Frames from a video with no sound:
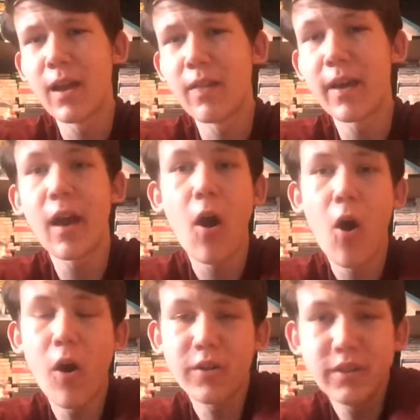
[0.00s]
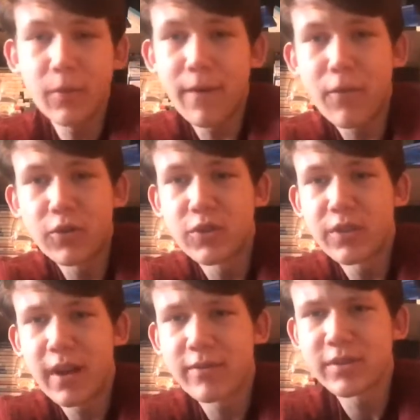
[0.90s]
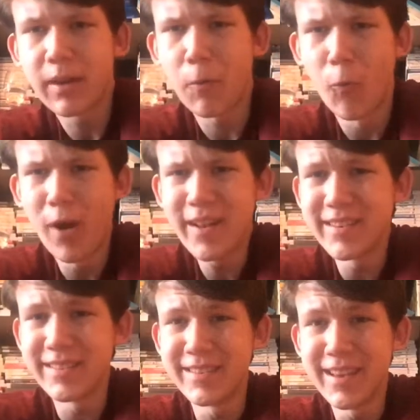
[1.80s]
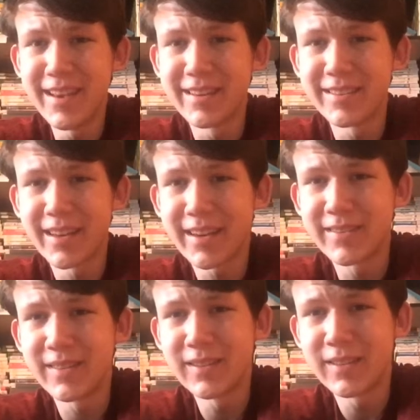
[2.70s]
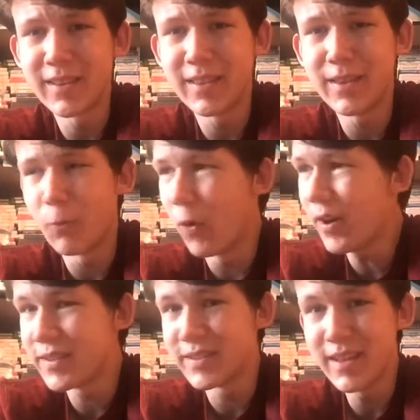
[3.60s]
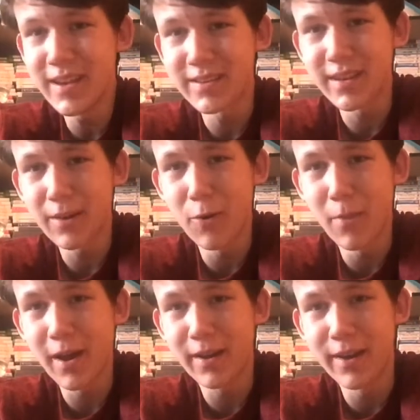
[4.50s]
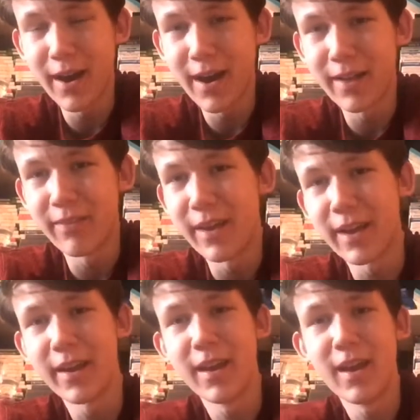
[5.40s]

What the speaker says: Like honestly, when I first heard that, I was like, "What is this? Like, is this what is this? Like, oh my god!" Like,